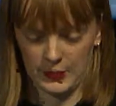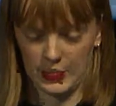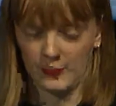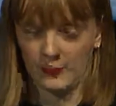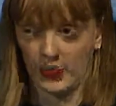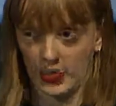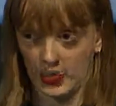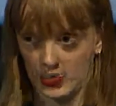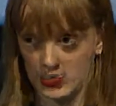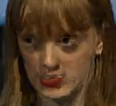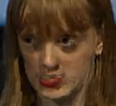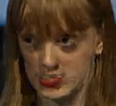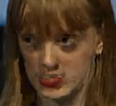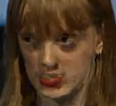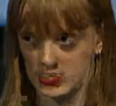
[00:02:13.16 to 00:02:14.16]

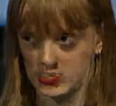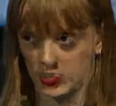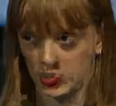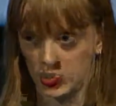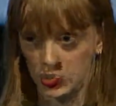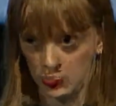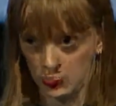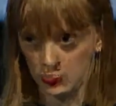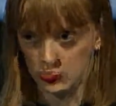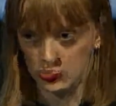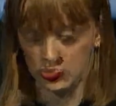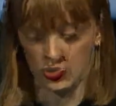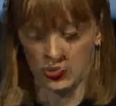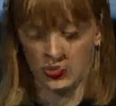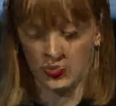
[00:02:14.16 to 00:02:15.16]
Violence is a
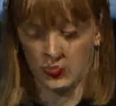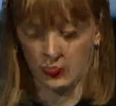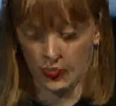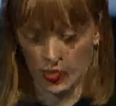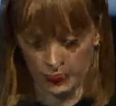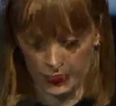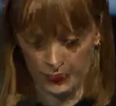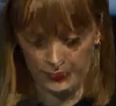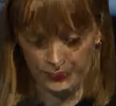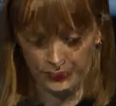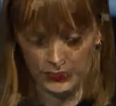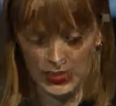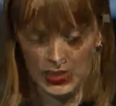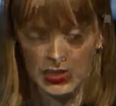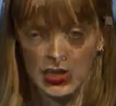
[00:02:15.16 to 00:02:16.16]
huge problem,
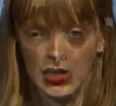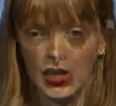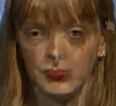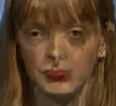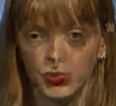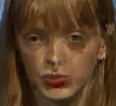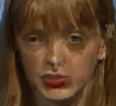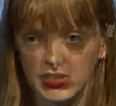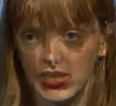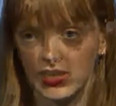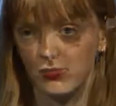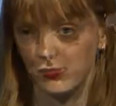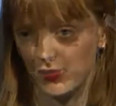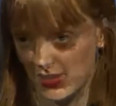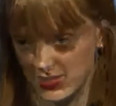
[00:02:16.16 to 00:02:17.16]
a
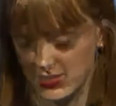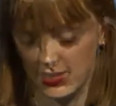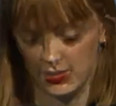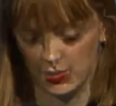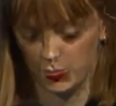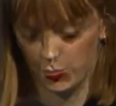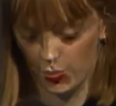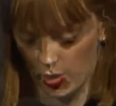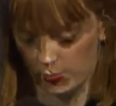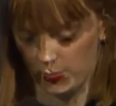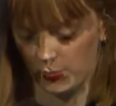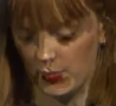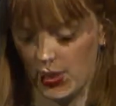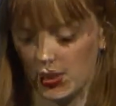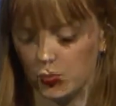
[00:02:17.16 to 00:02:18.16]
multifaceted
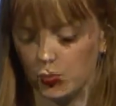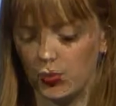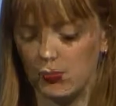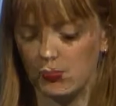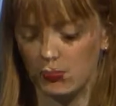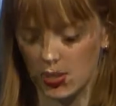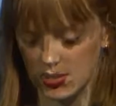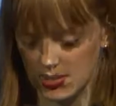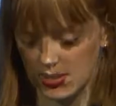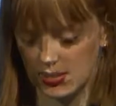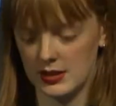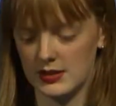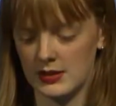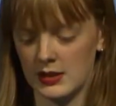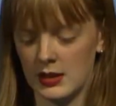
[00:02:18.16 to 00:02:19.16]
problem, and we
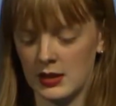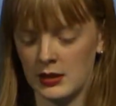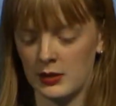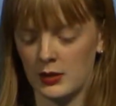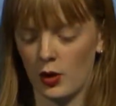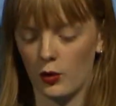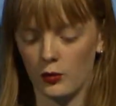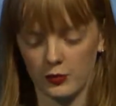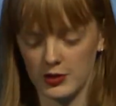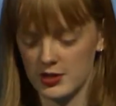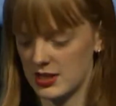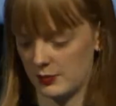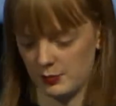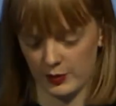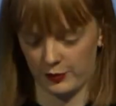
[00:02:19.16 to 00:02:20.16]
mustn't
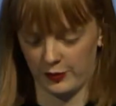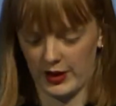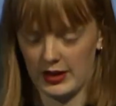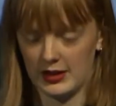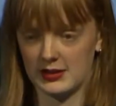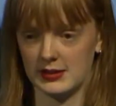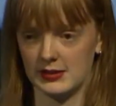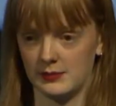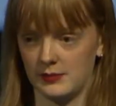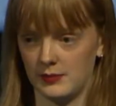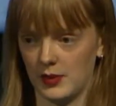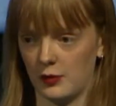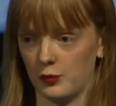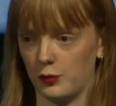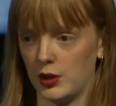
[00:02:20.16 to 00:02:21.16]
oversimplify it
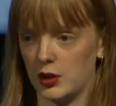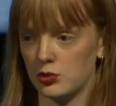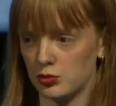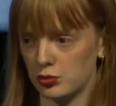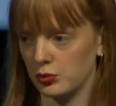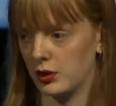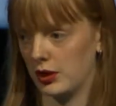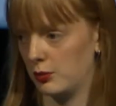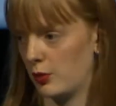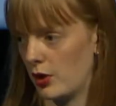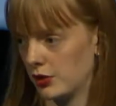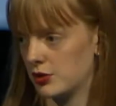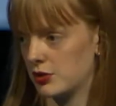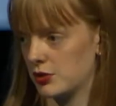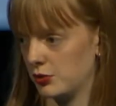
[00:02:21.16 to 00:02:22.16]
if we truly
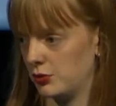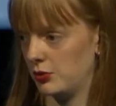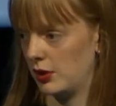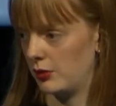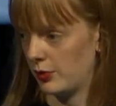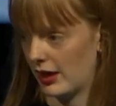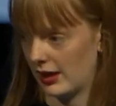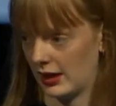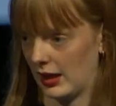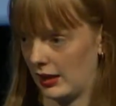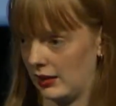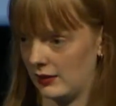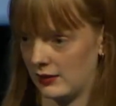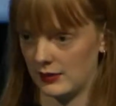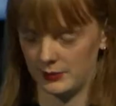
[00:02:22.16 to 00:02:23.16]
want to eradicate
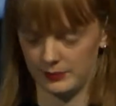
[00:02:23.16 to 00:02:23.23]
it.